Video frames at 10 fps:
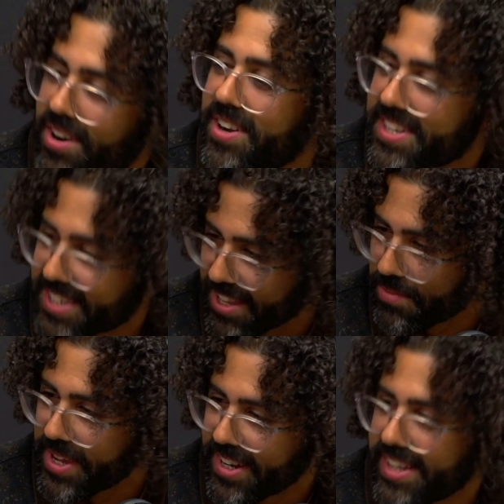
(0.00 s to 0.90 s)
to
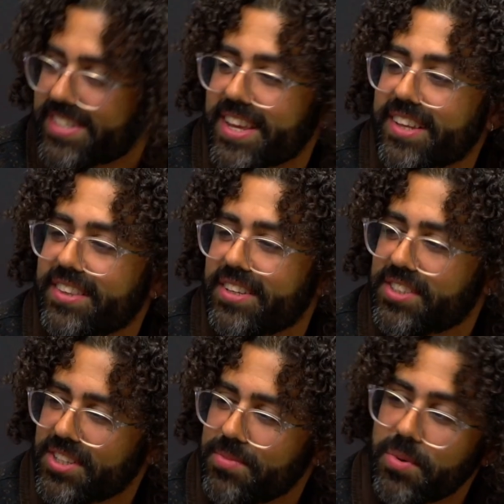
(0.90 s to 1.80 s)
celebrate it. It's like, there's
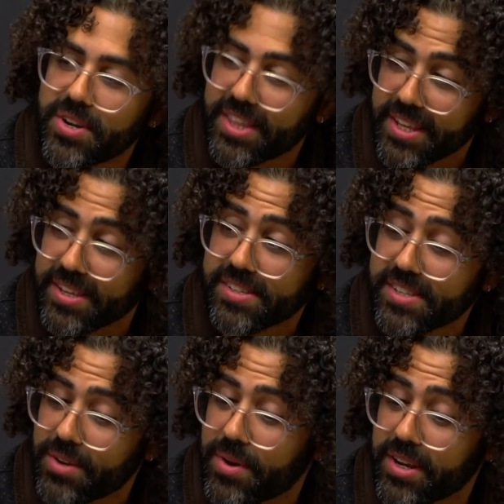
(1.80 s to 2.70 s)
still more things.
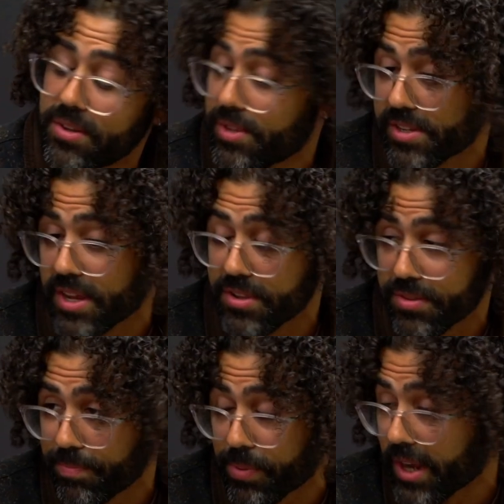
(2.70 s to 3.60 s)
I want to do. There's other
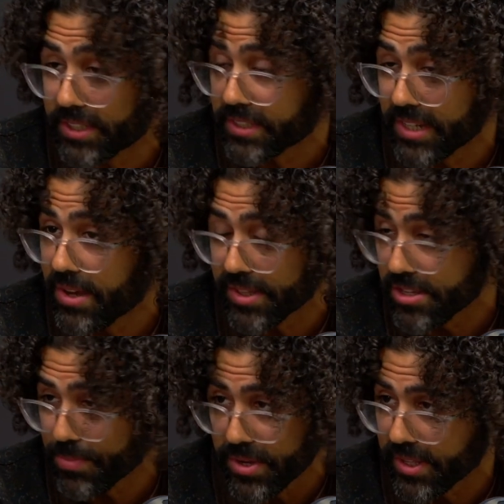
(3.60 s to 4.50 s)
projects now at this
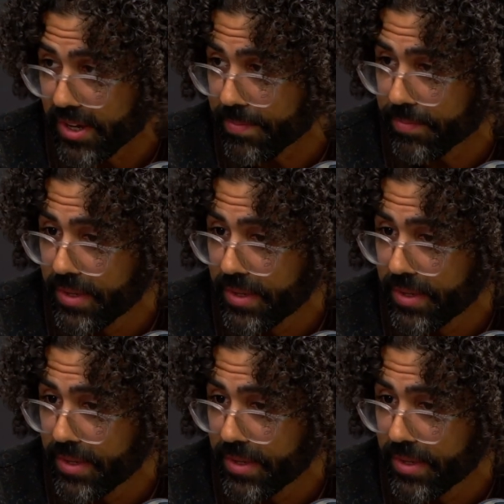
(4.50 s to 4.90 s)
point that I'm